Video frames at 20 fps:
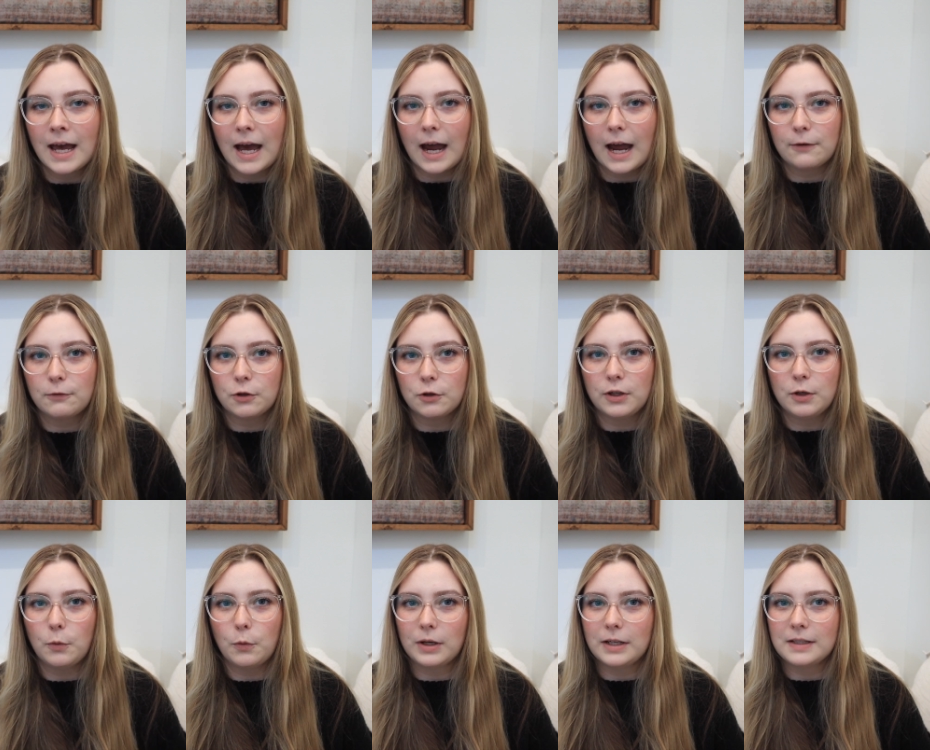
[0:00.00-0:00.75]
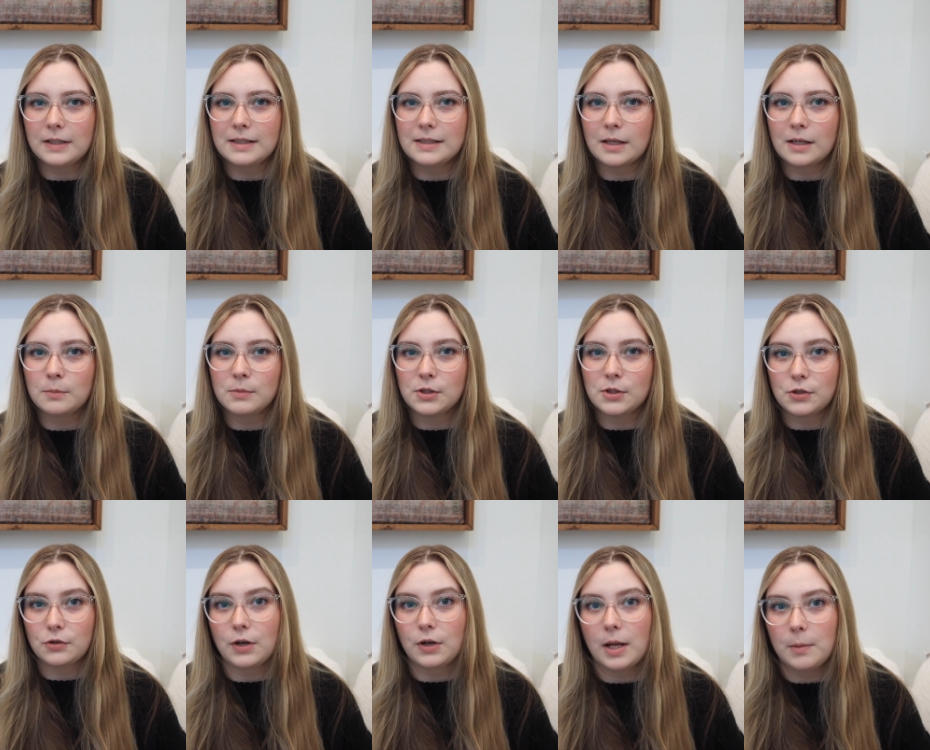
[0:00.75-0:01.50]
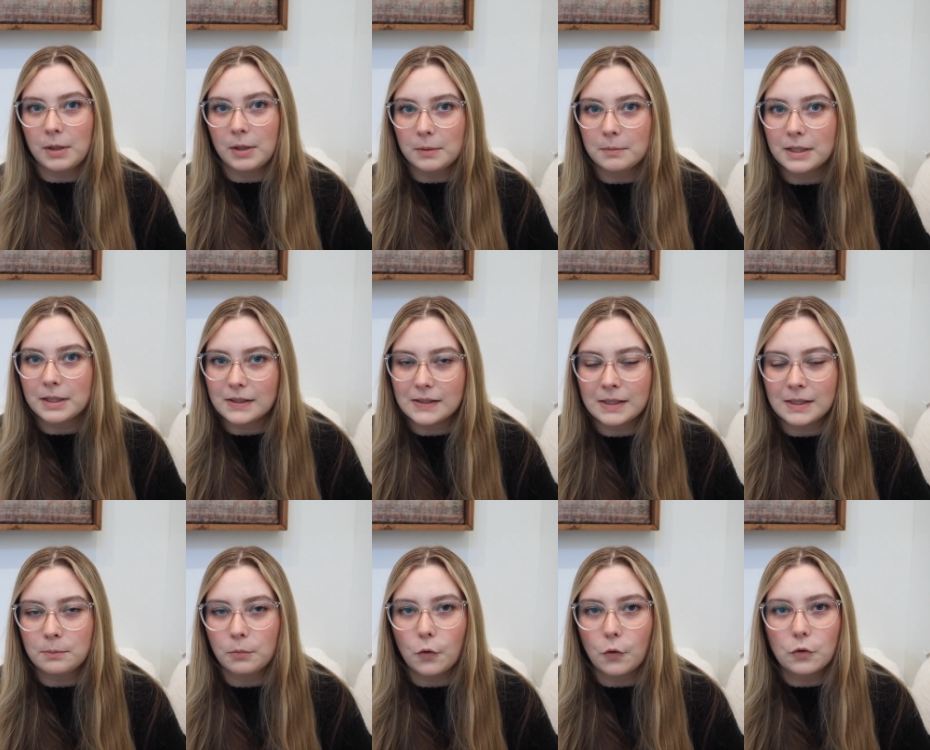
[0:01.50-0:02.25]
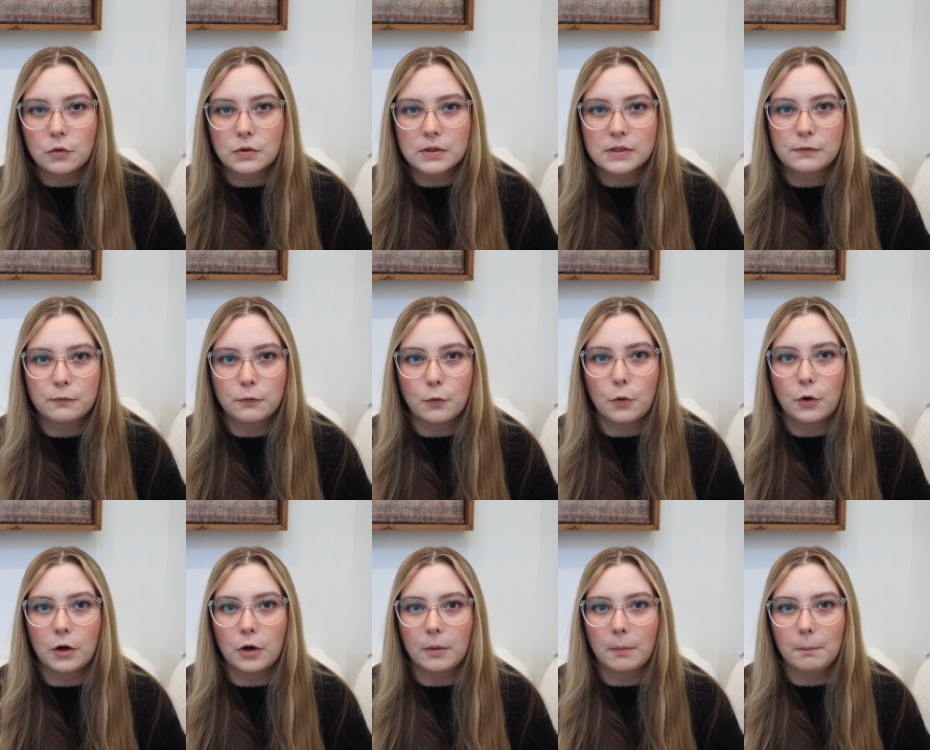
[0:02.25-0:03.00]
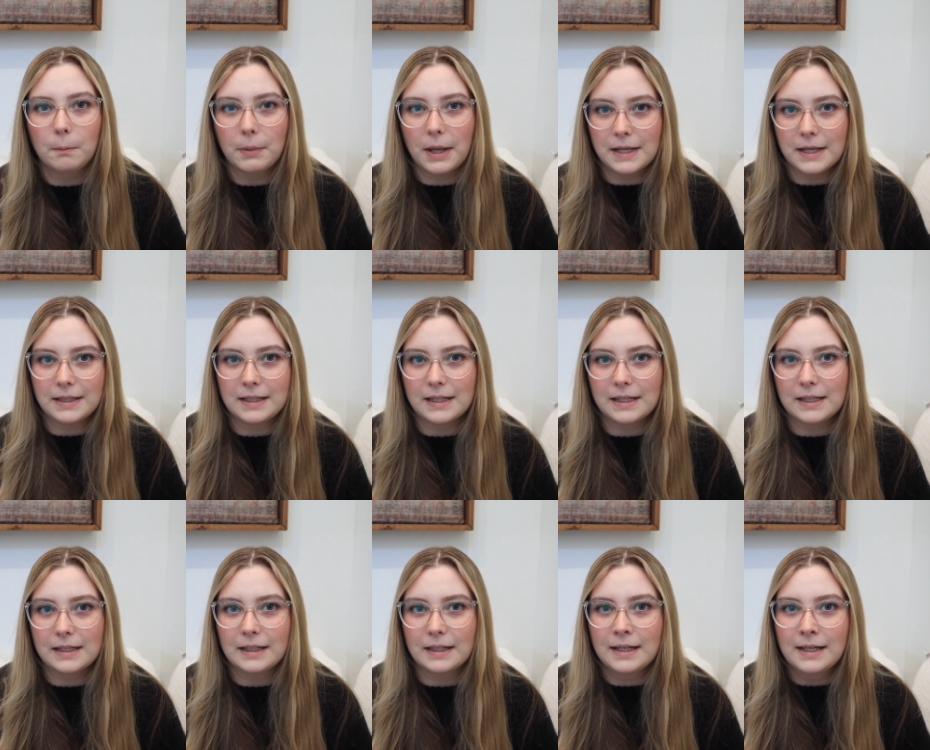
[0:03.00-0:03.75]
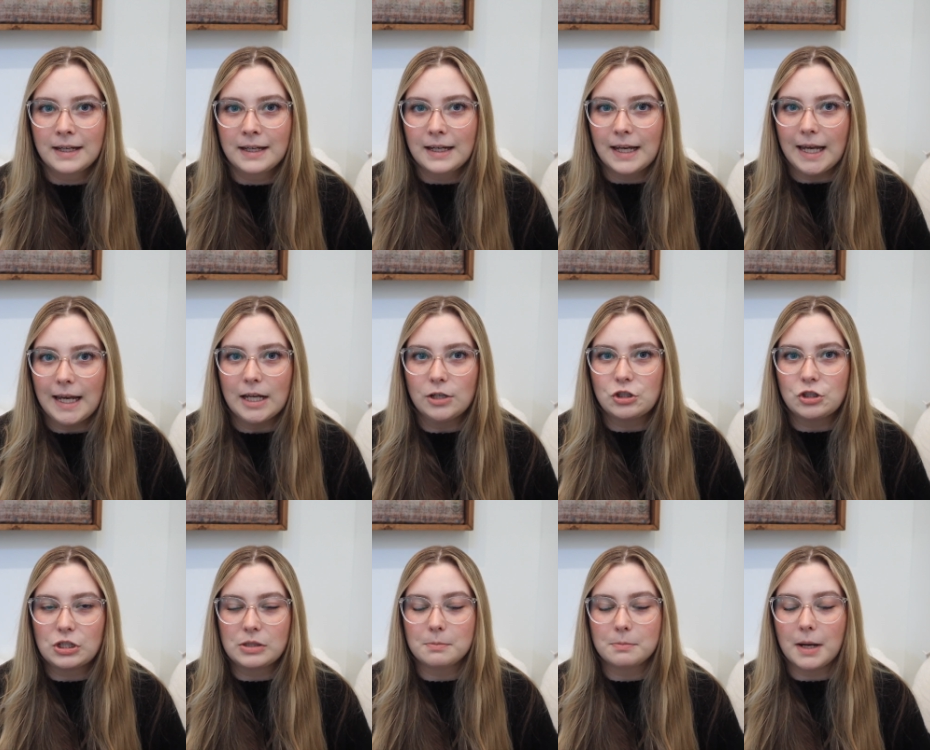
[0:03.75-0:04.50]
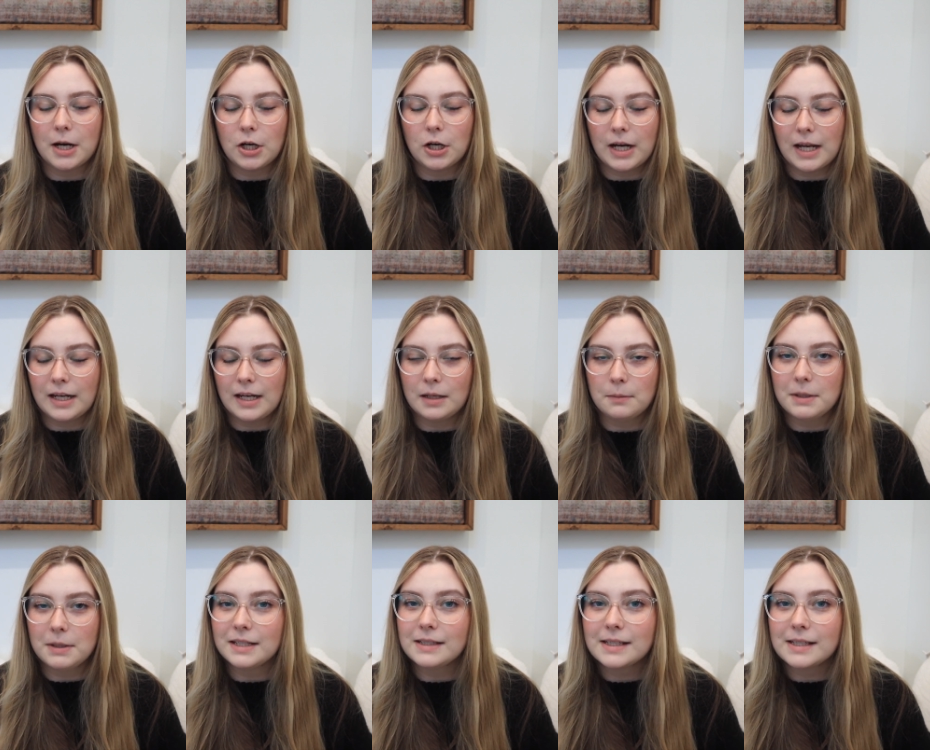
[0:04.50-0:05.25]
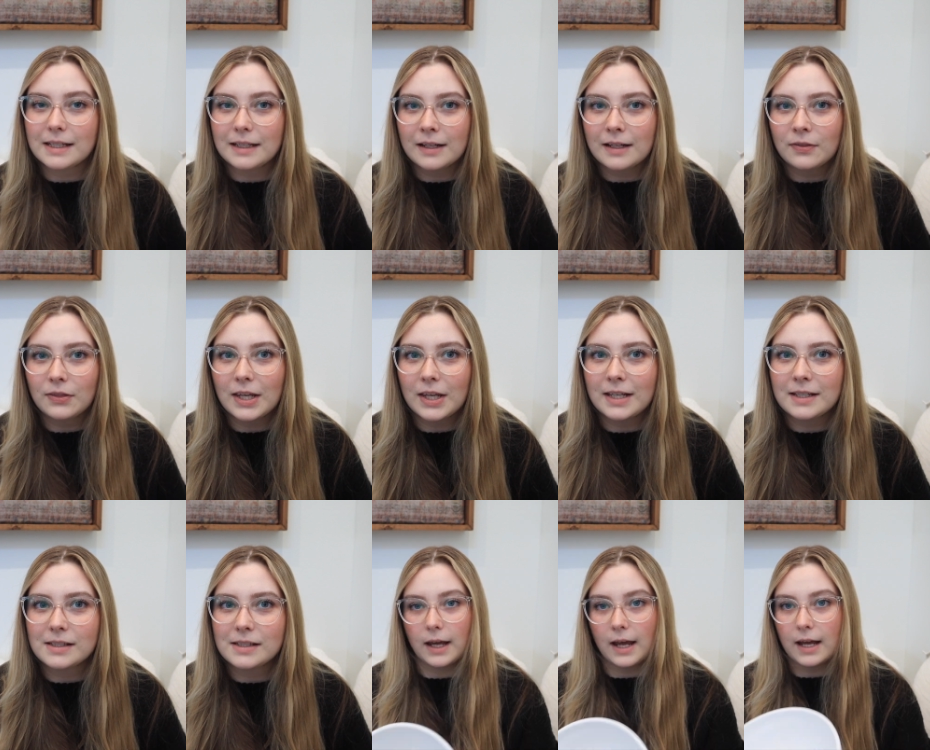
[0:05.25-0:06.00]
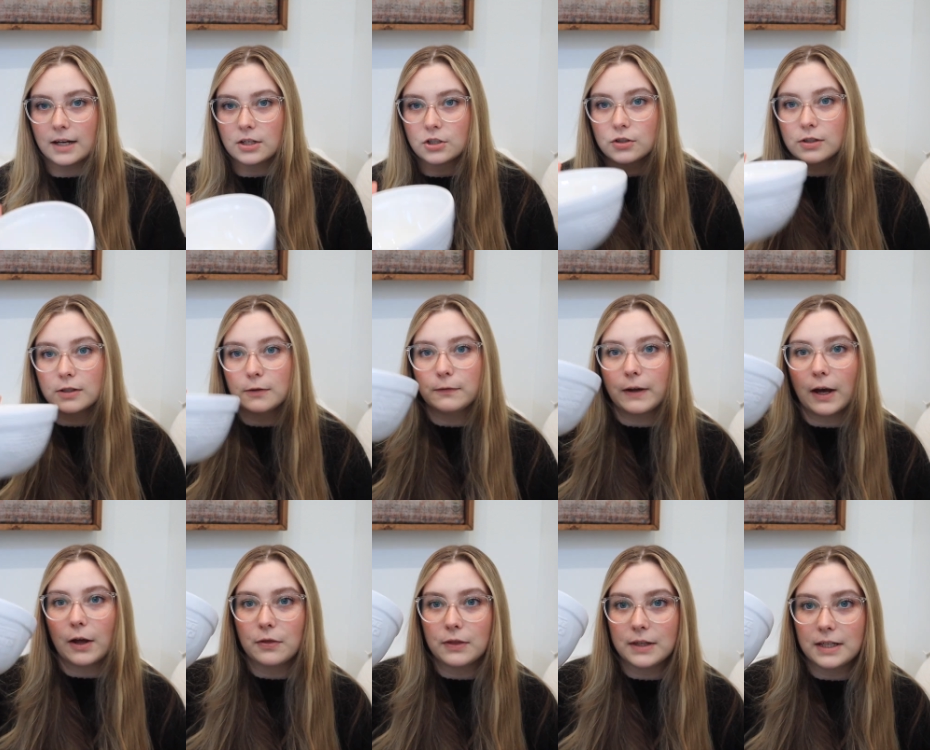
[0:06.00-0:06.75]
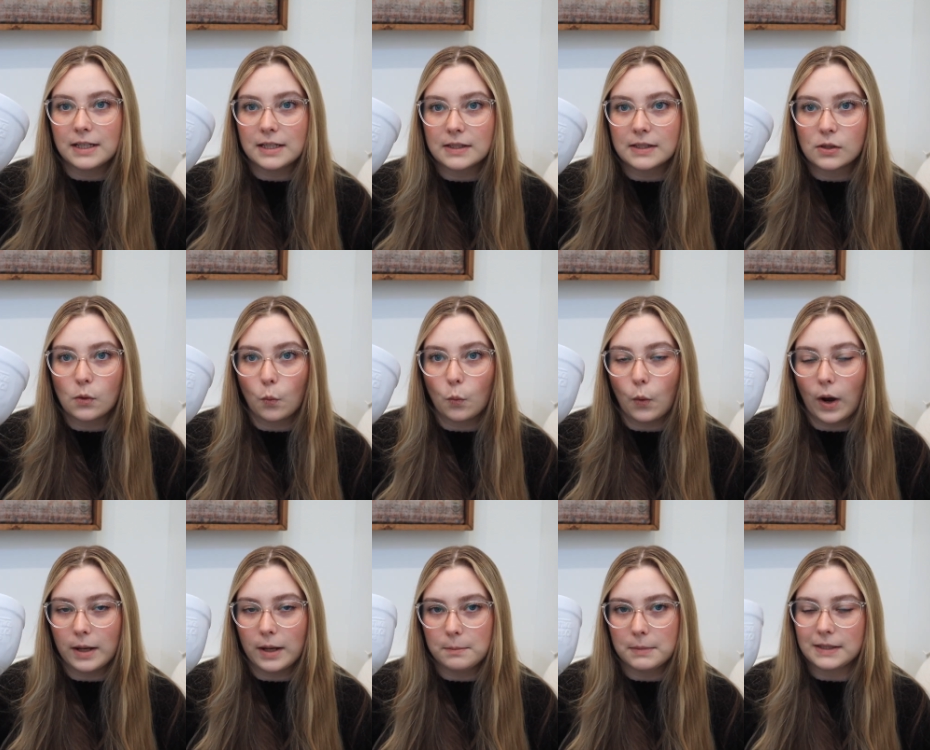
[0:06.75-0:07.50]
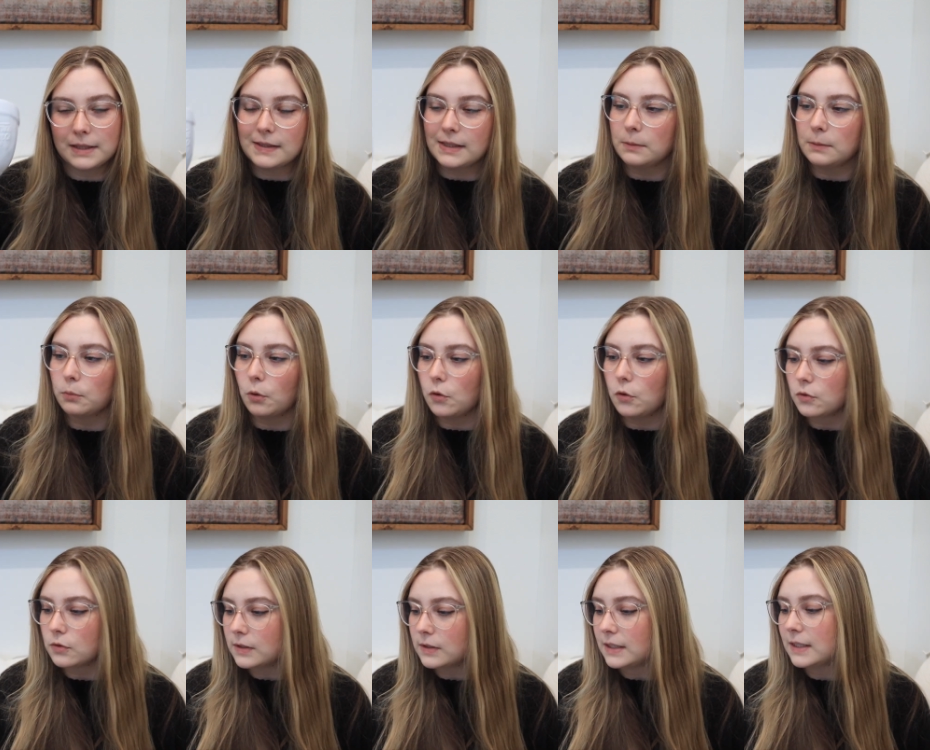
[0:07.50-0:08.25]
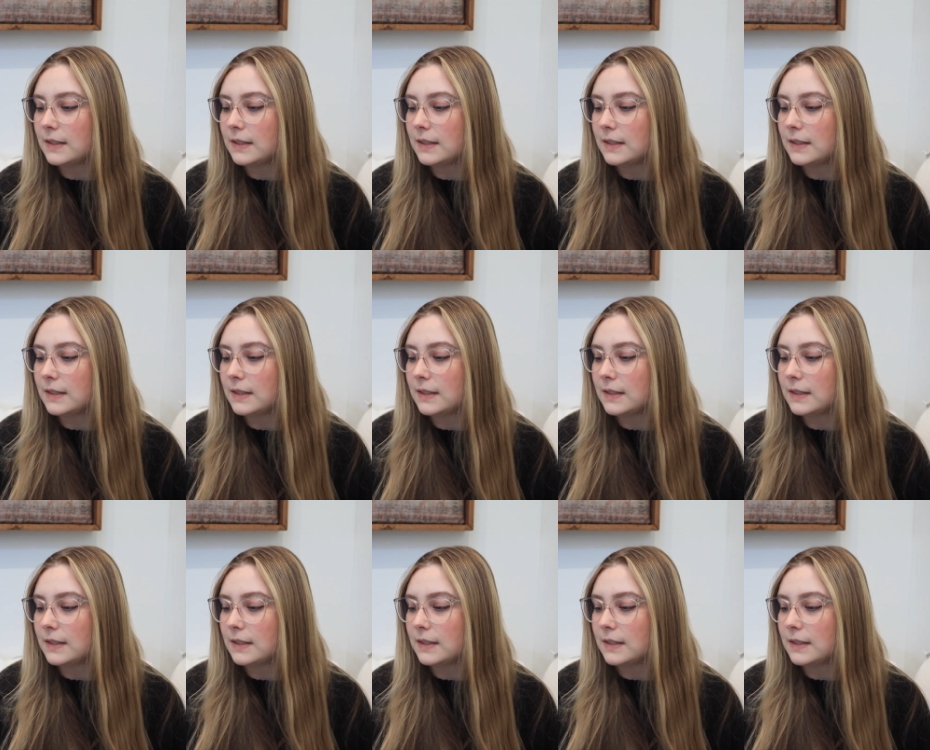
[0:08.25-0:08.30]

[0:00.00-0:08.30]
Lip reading: I really wanted some ceramic mixing bowls for baking and just marinating meats in and things. I actually found these white mixing bowls.